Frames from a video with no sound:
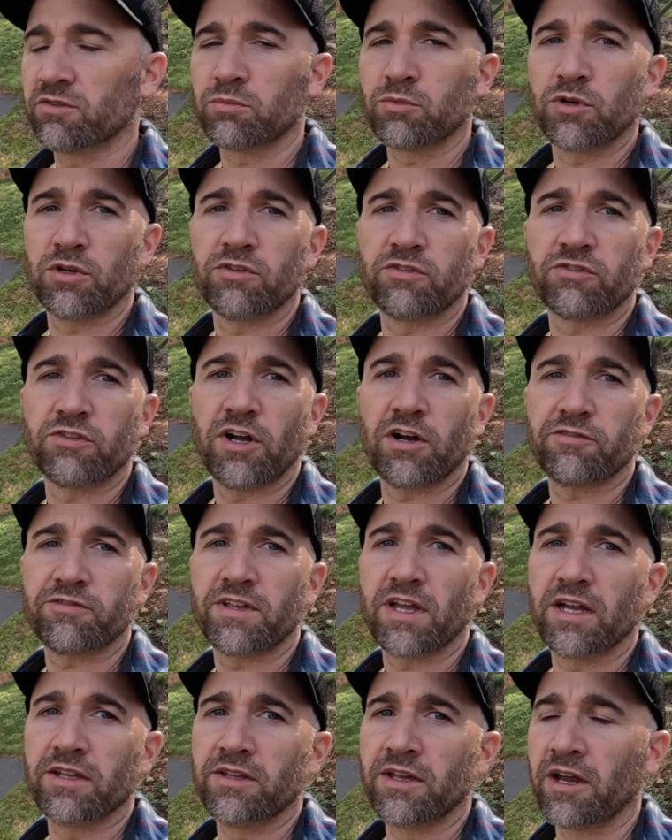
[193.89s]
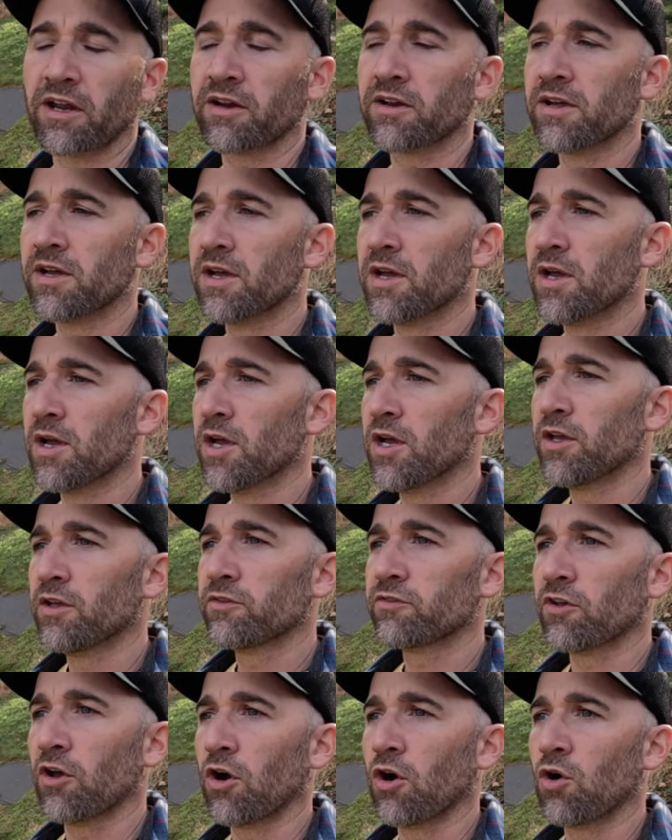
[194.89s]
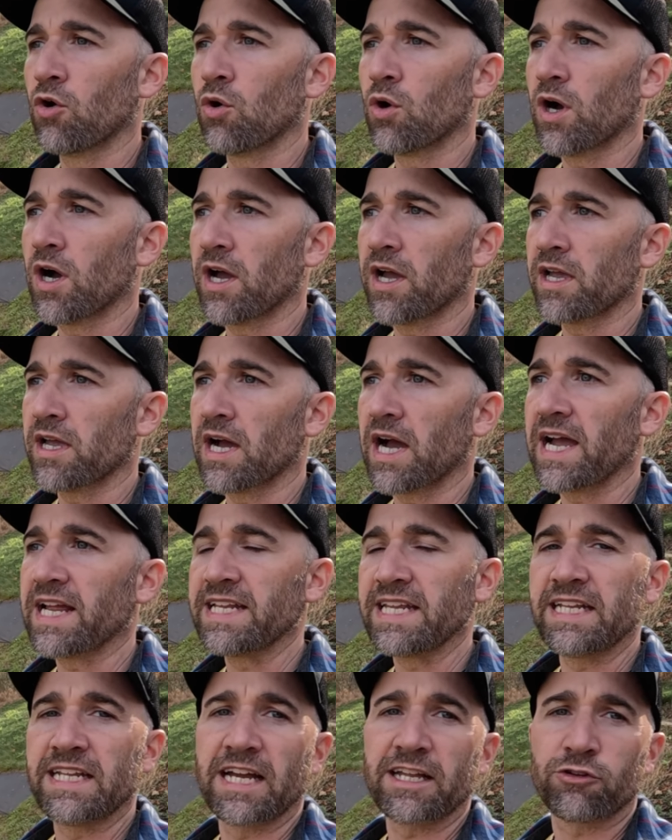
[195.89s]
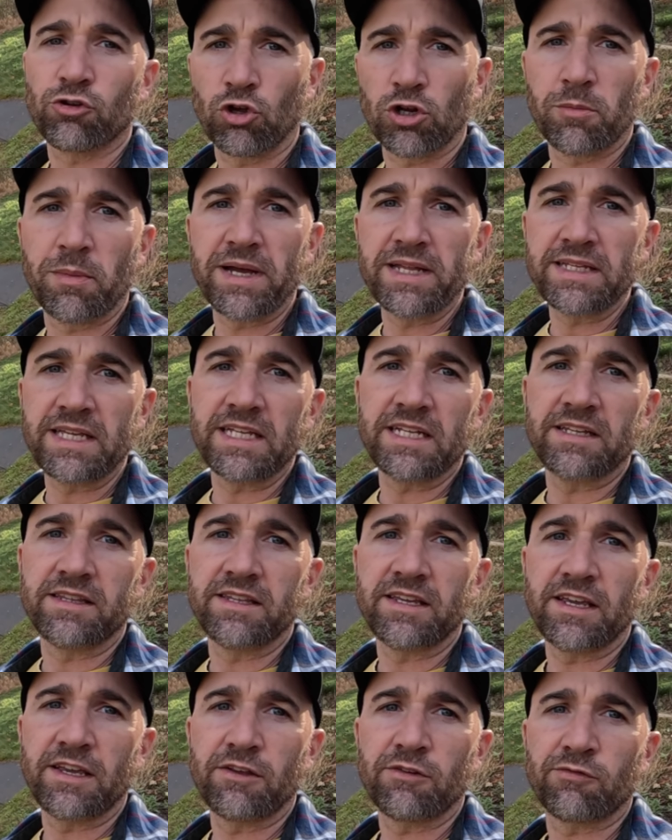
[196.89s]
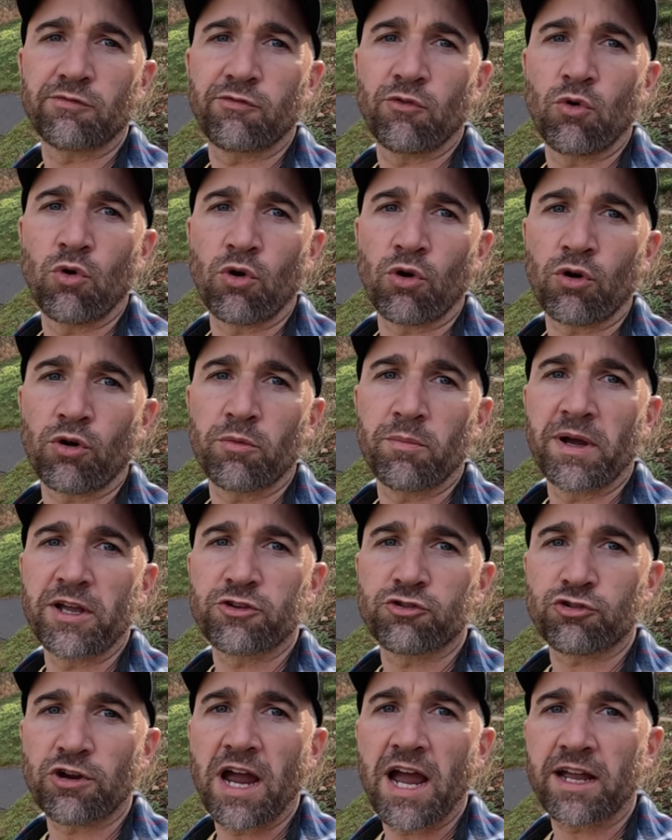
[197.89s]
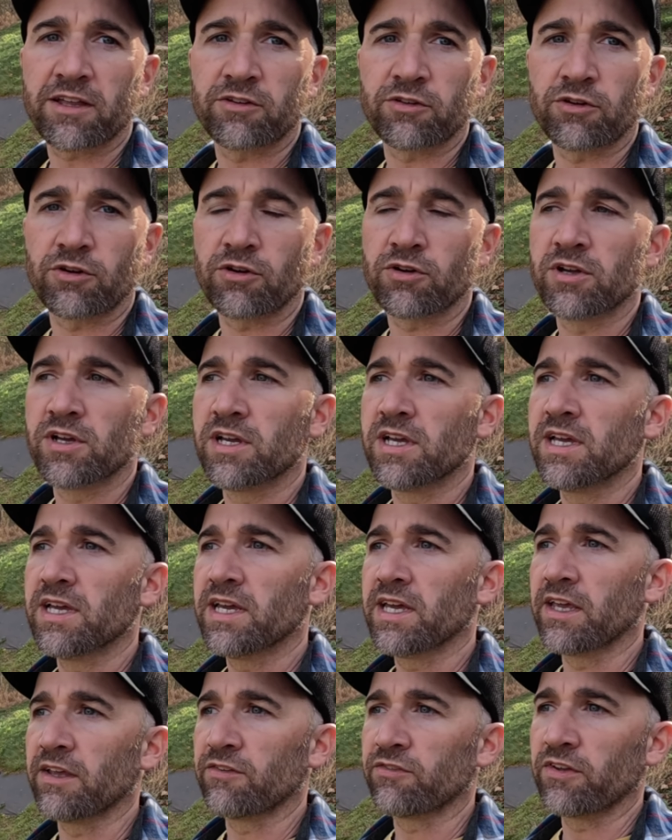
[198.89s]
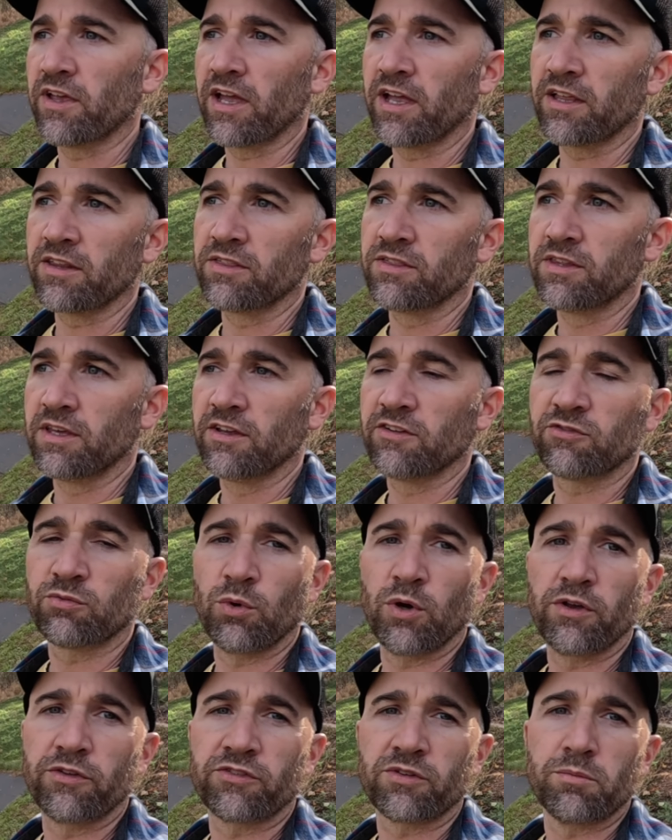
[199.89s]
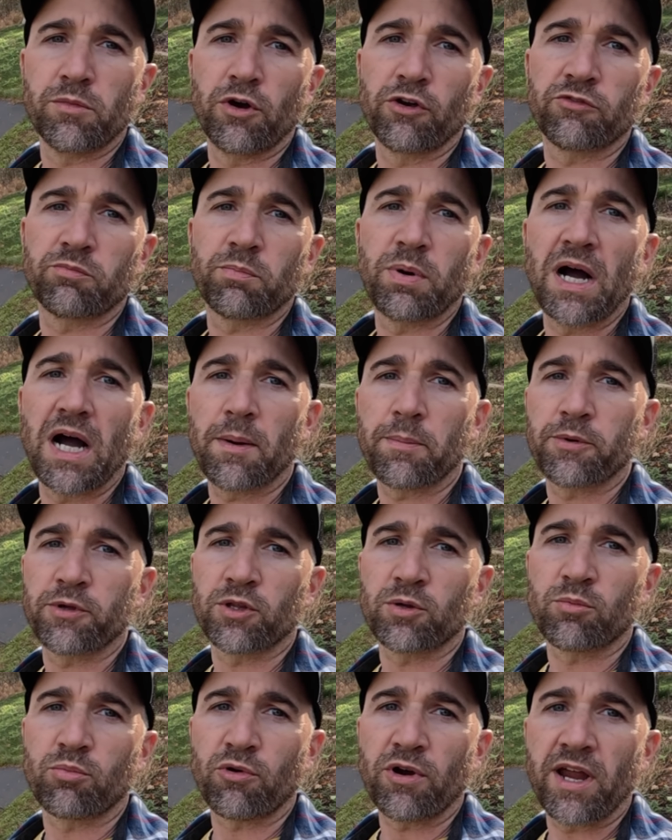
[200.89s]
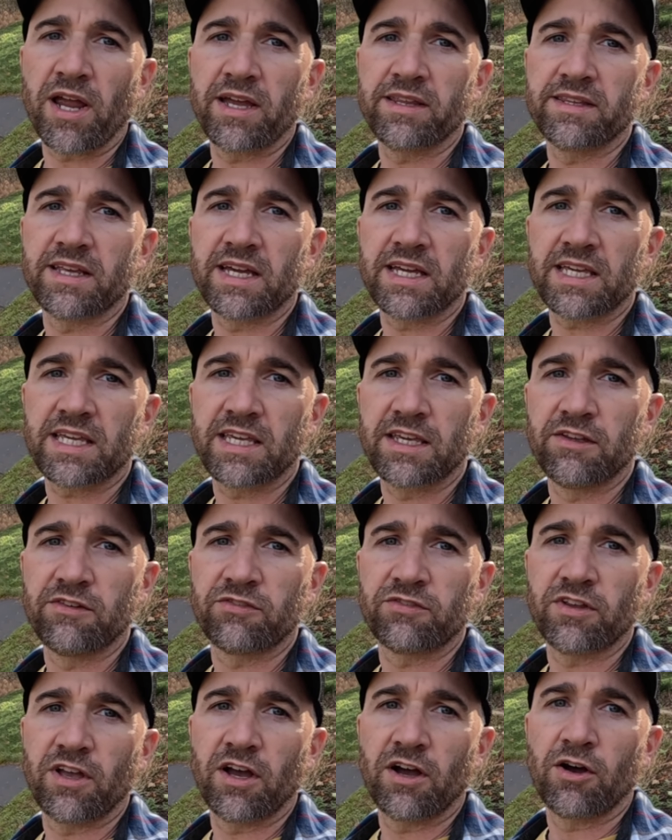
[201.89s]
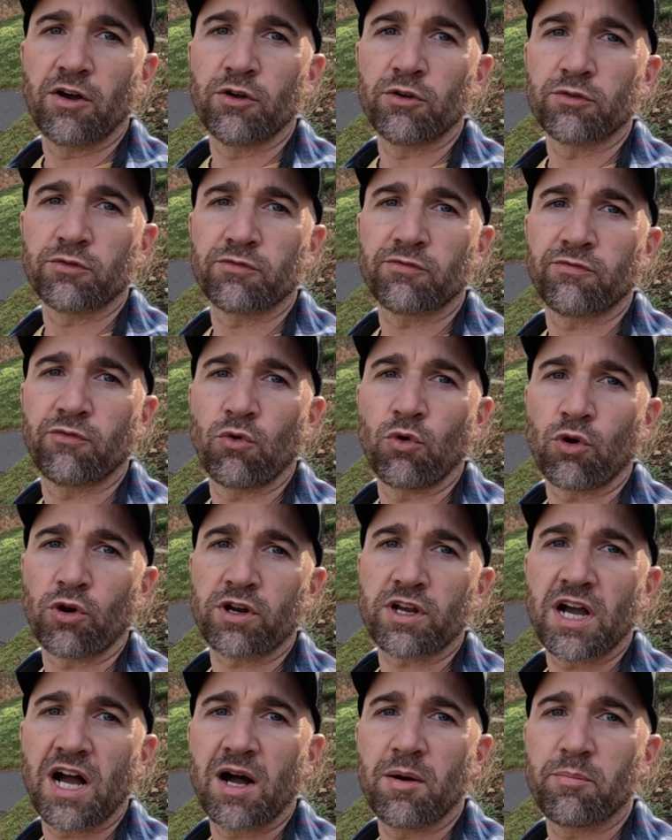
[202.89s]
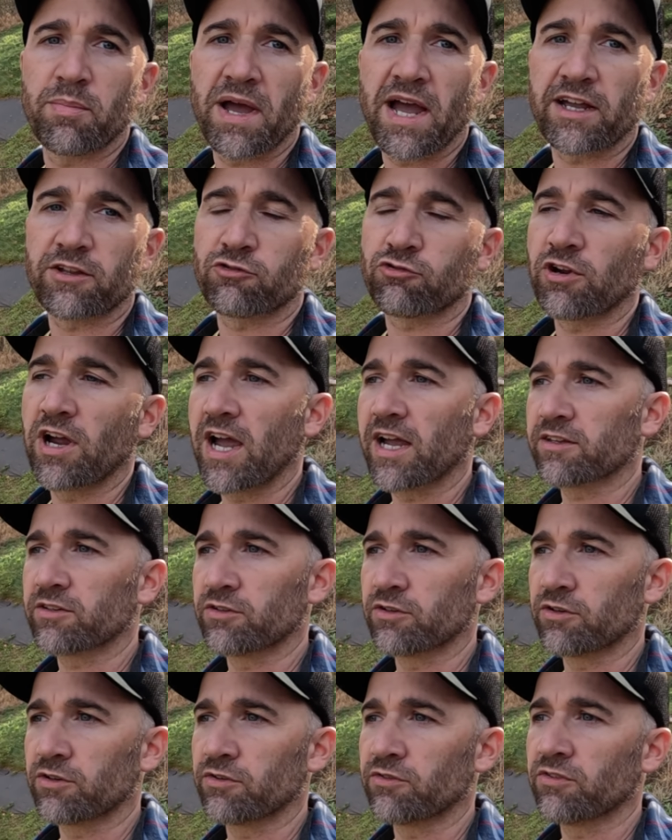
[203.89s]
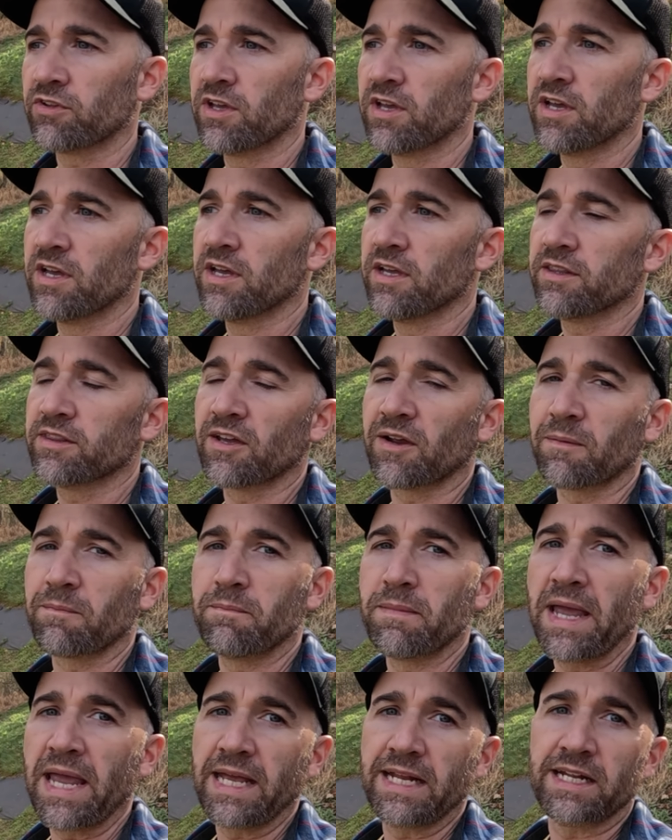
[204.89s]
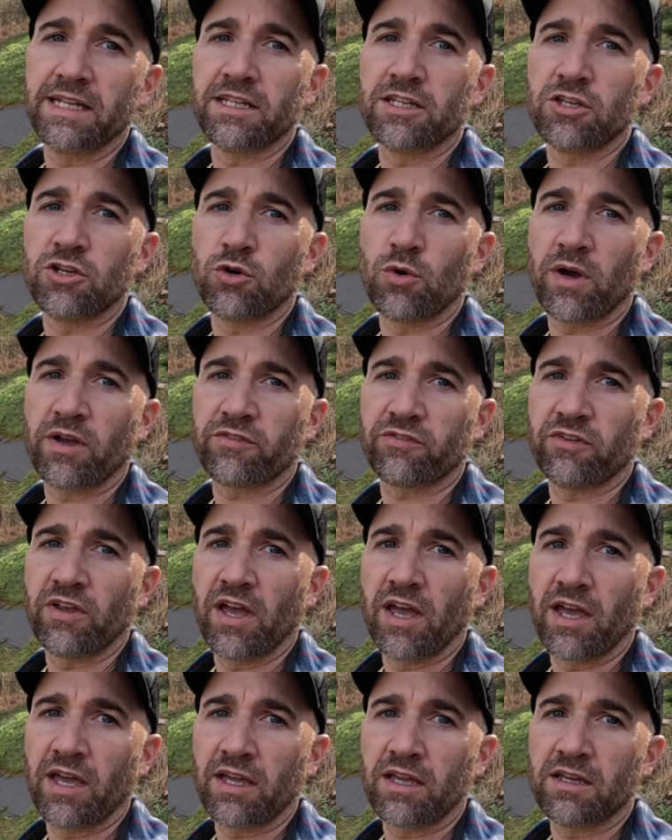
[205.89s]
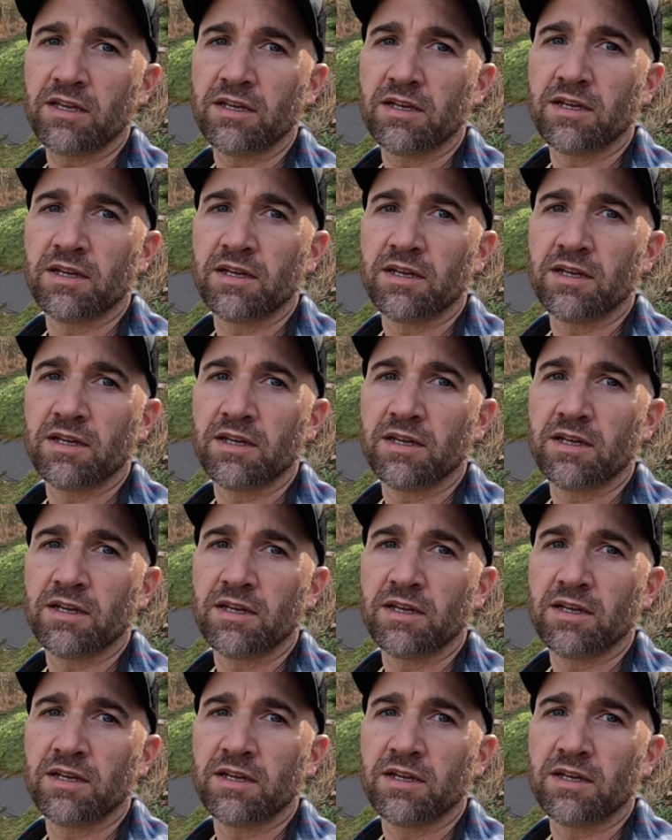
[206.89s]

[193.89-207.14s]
good stuff down there. So I told him I needed these for my tractor. He said this was the most popular brand that he sells for compact tractors. They're made in the USA.